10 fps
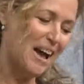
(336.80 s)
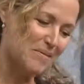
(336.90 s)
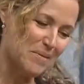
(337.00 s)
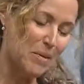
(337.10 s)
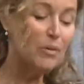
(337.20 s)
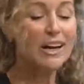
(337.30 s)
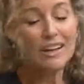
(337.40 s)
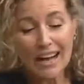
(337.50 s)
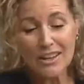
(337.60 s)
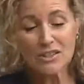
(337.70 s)
happy mo Well,
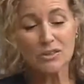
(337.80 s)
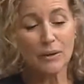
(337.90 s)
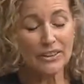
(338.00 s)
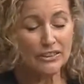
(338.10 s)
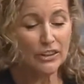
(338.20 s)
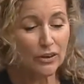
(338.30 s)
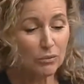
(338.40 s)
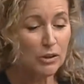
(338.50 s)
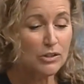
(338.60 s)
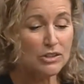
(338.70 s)
yeah. as you well know,
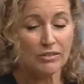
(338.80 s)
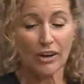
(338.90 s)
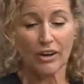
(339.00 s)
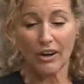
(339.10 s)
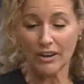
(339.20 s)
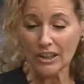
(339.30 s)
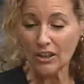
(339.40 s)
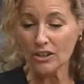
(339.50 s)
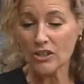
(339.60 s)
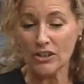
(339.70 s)
most of our our
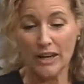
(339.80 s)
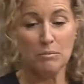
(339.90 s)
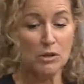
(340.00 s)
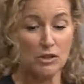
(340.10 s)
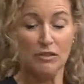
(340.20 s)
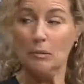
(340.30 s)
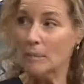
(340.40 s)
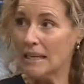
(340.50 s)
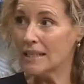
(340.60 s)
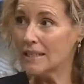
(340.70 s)
culture and most of our
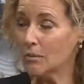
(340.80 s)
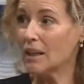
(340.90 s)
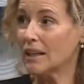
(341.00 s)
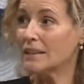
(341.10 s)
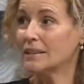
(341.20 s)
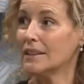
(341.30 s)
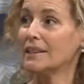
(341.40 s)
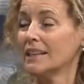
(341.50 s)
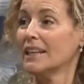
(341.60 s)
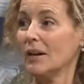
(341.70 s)
meats, well,
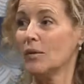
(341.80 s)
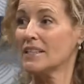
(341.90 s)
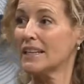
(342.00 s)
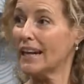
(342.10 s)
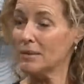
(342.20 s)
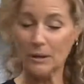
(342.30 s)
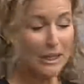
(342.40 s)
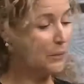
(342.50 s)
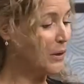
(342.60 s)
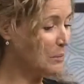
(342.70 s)
yeah, it was an animal at
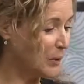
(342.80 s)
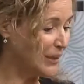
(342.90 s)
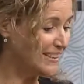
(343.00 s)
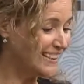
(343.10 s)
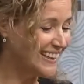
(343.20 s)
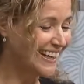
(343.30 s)
one point. Yes,